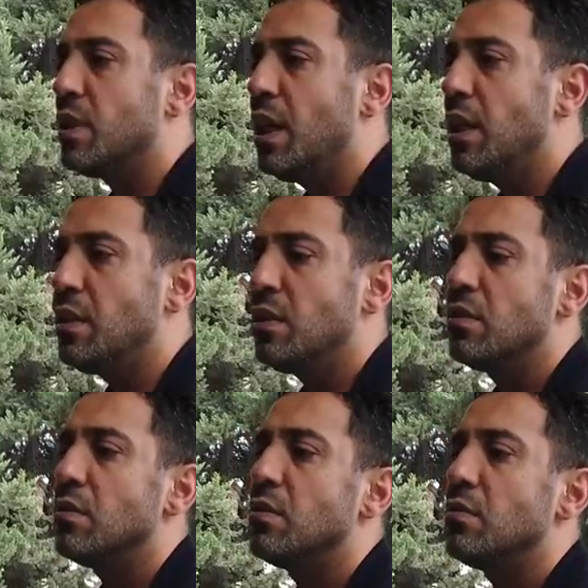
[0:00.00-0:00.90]
the country
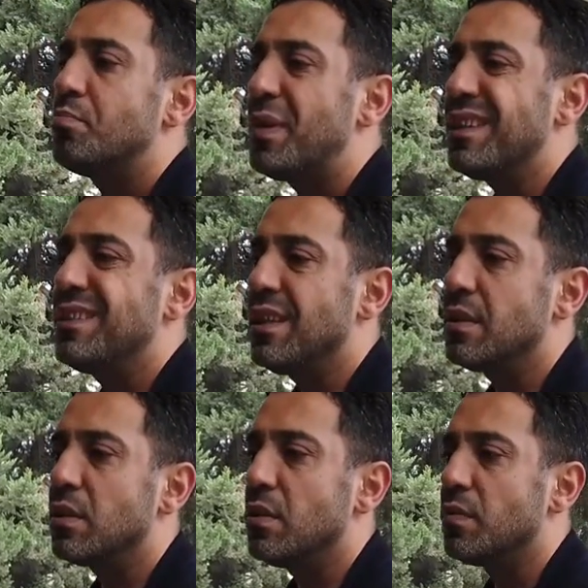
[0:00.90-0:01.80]
from a
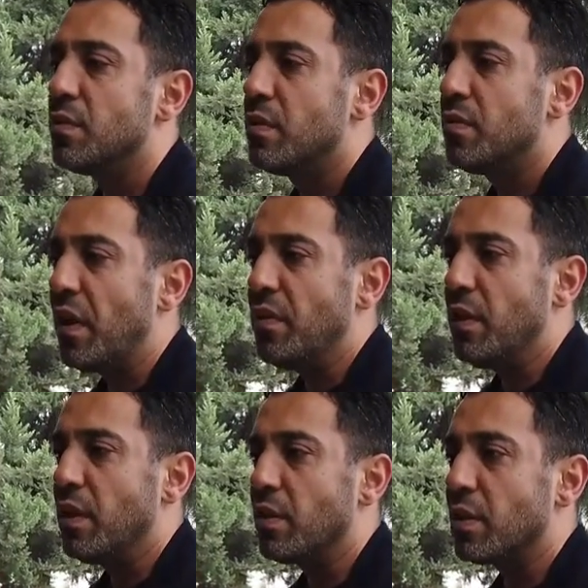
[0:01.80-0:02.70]
not-so-touristy
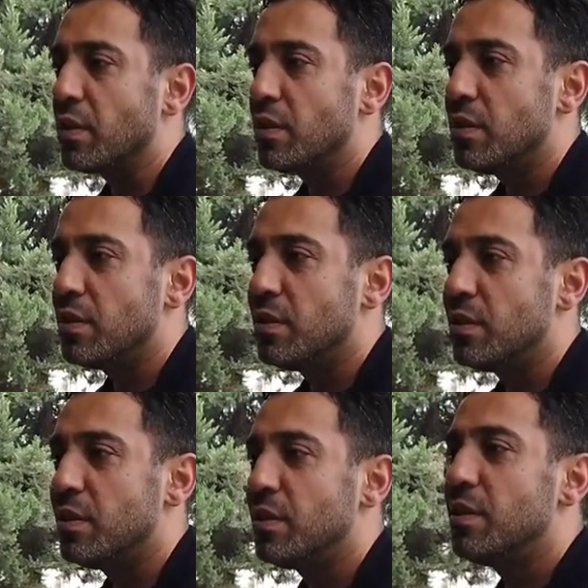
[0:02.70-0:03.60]
POV.
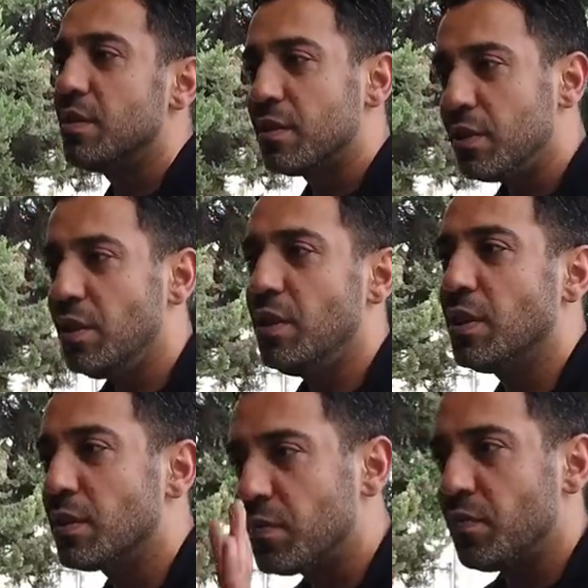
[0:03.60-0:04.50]
Because let's face
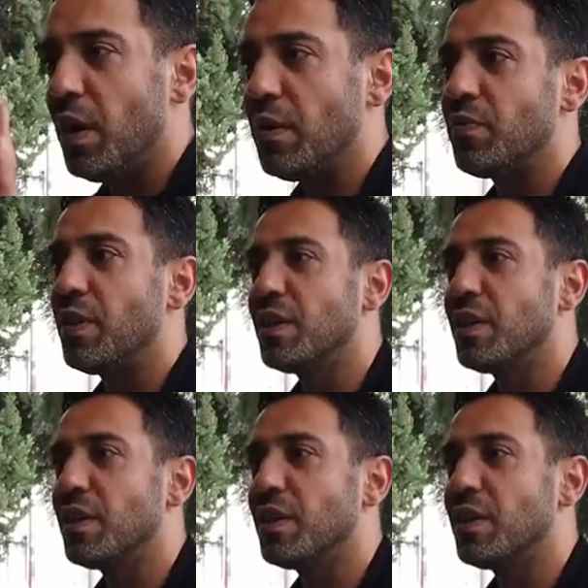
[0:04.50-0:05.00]
it, the